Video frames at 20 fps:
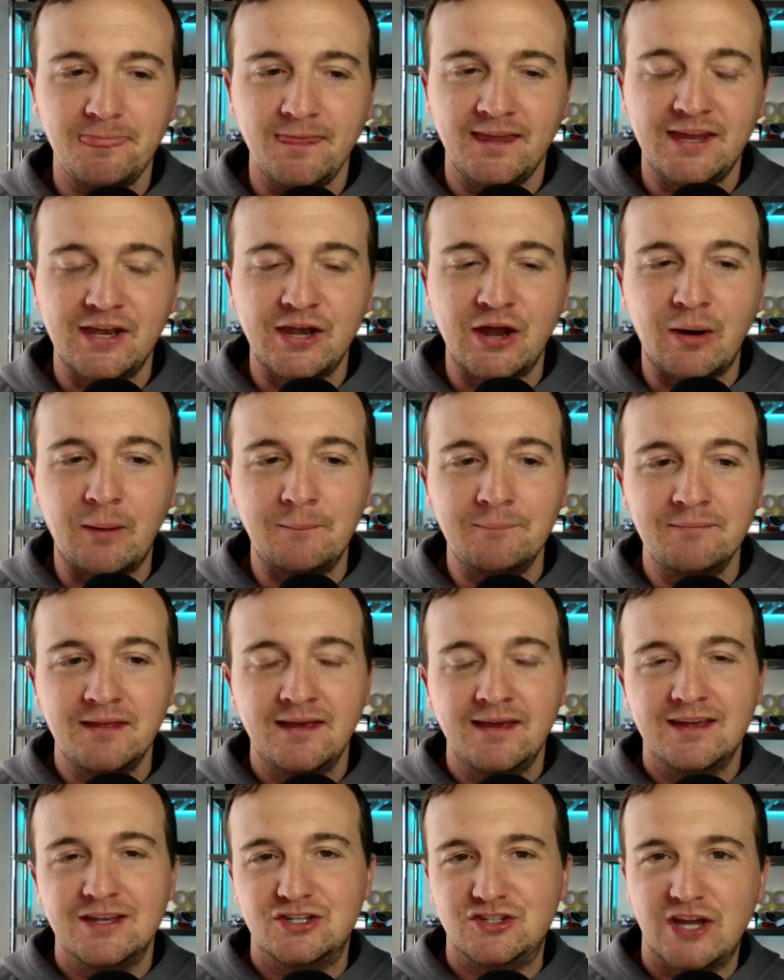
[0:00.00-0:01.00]

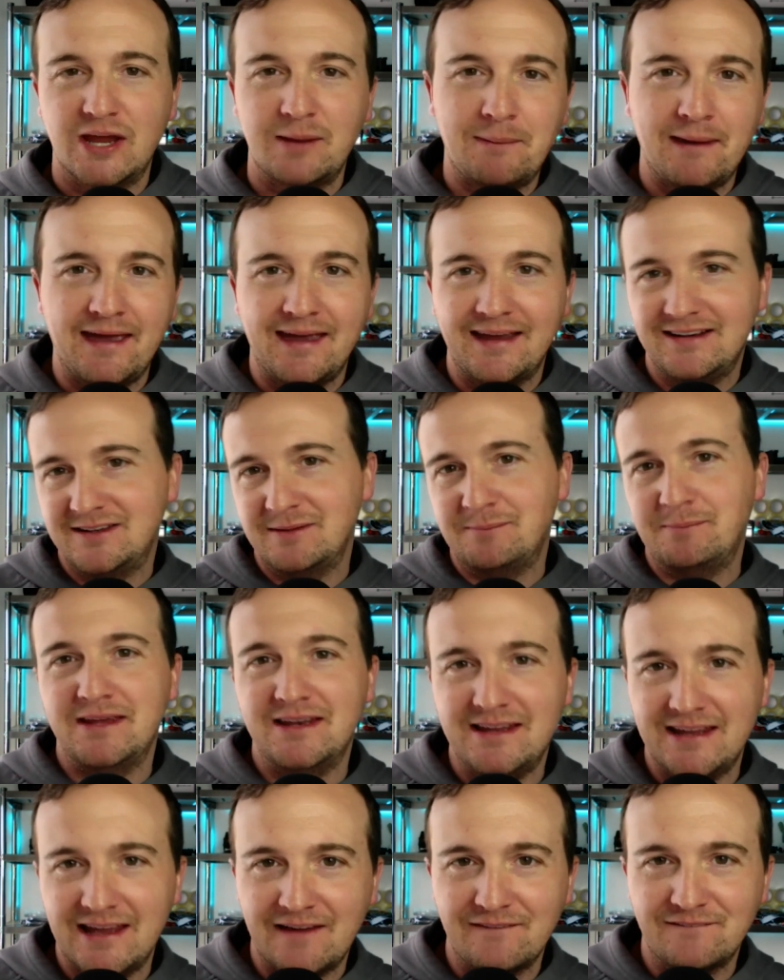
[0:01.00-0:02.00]
JPEG to
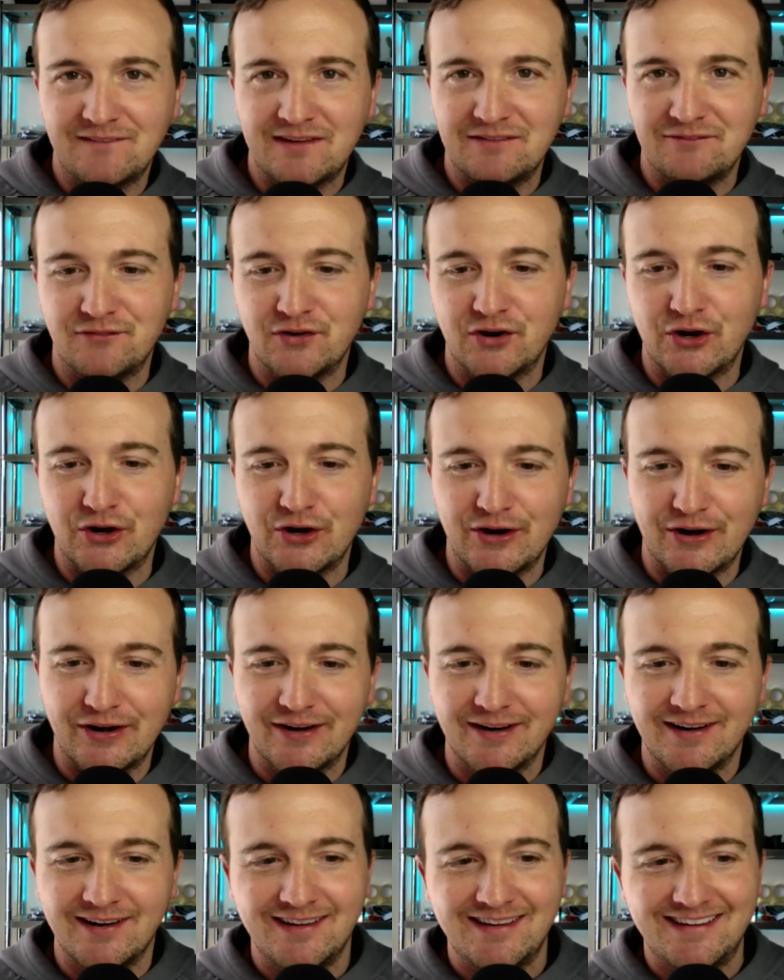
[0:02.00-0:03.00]
PDF
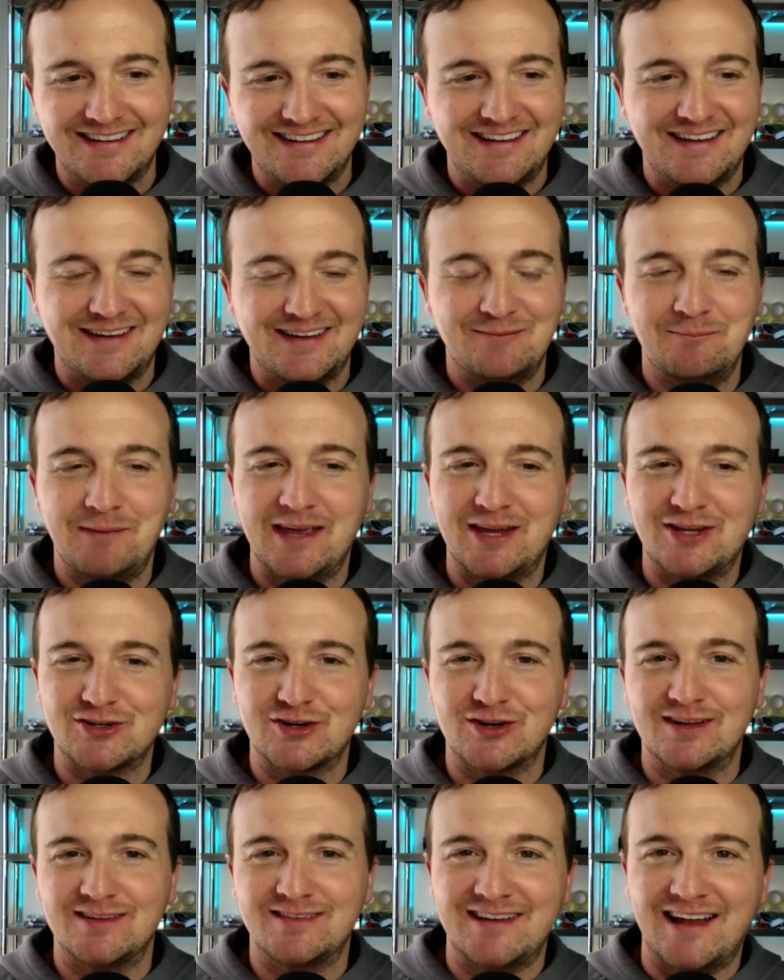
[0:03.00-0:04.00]
converter, make
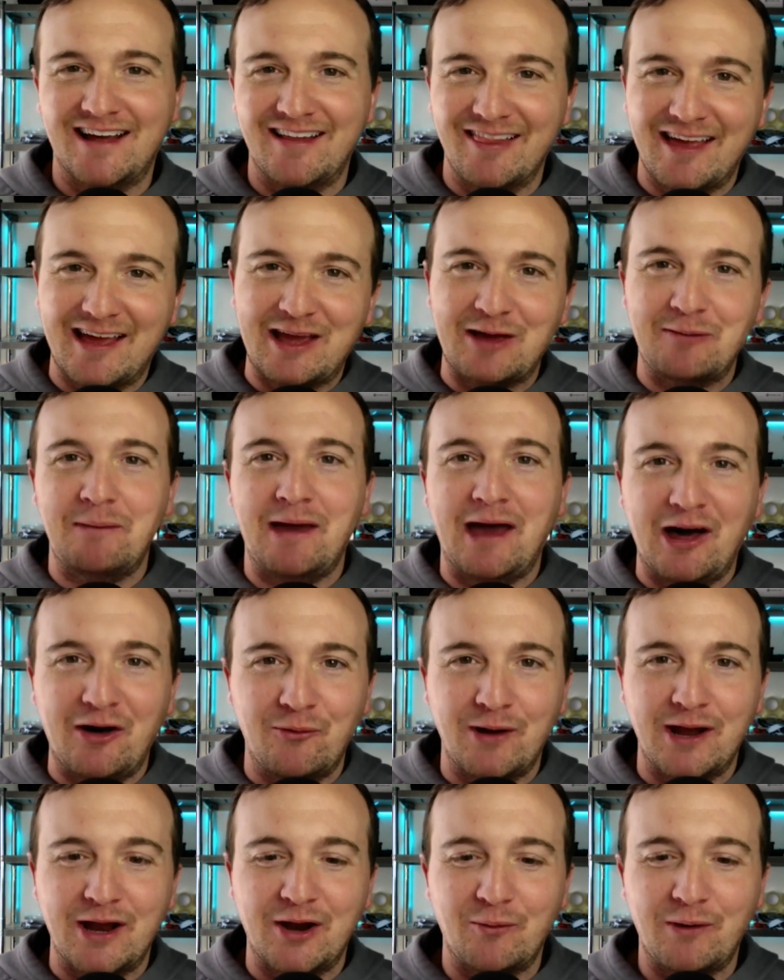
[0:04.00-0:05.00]
sure it's not like a
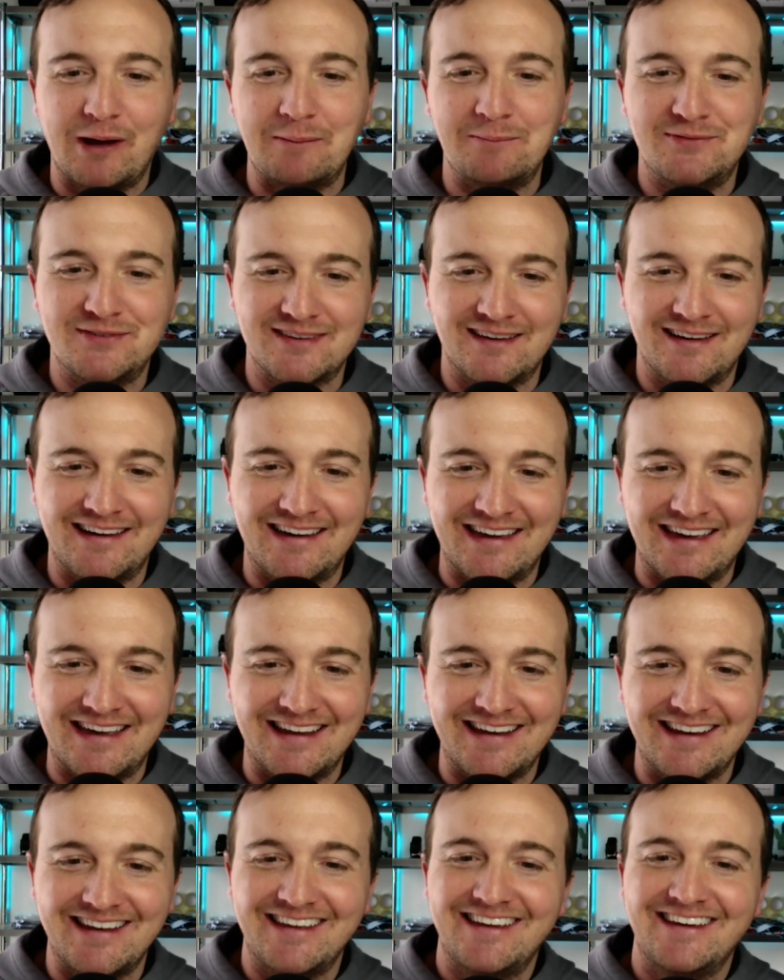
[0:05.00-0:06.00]
malware
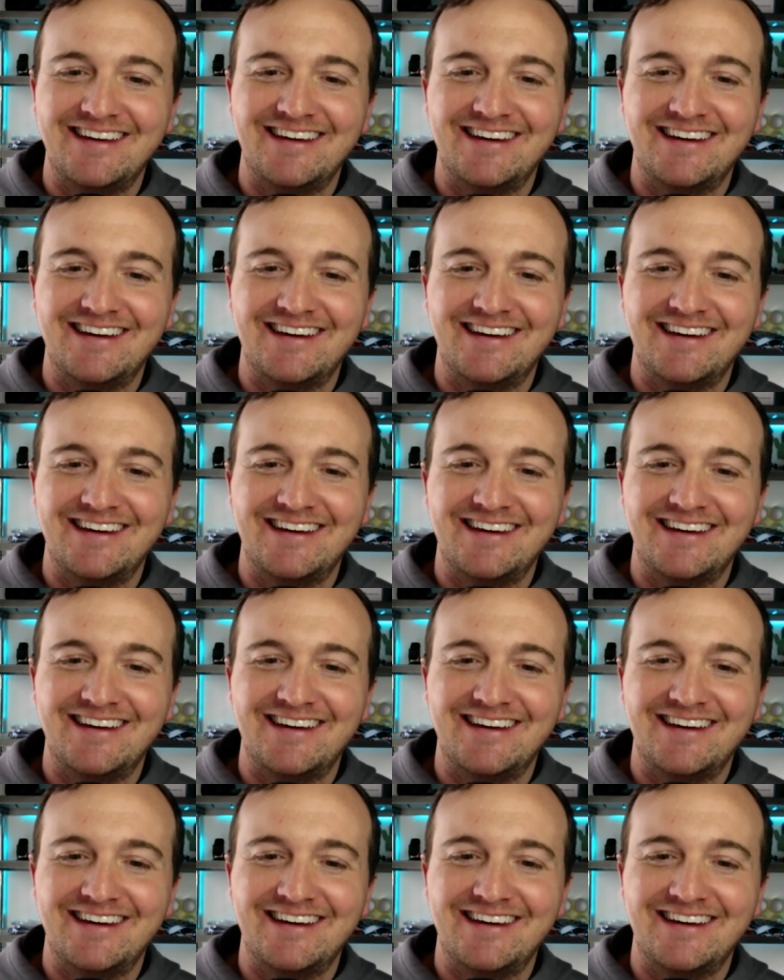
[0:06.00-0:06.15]
website,